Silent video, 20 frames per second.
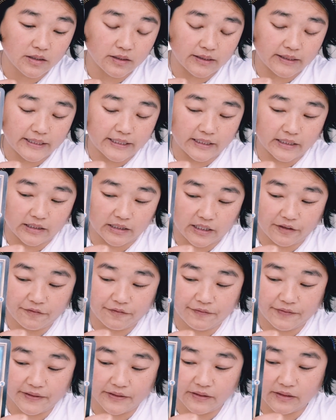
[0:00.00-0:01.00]
yeah, I
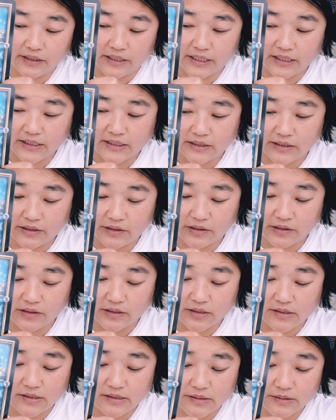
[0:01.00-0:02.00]
feel like
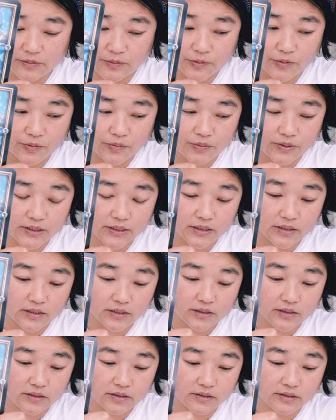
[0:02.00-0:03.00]
what
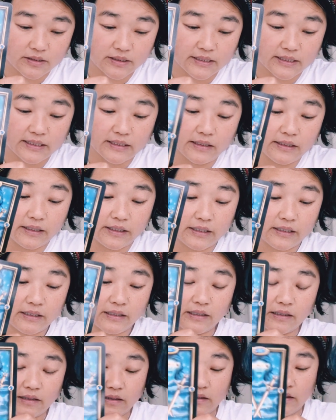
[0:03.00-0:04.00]
the
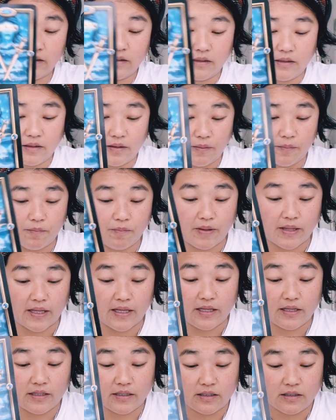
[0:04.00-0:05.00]
healing
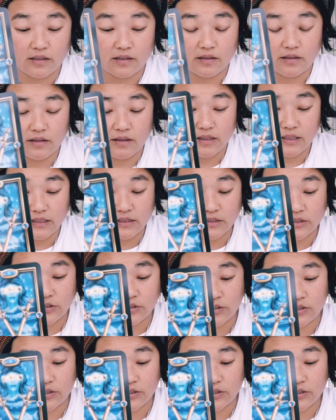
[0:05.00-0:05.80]
may need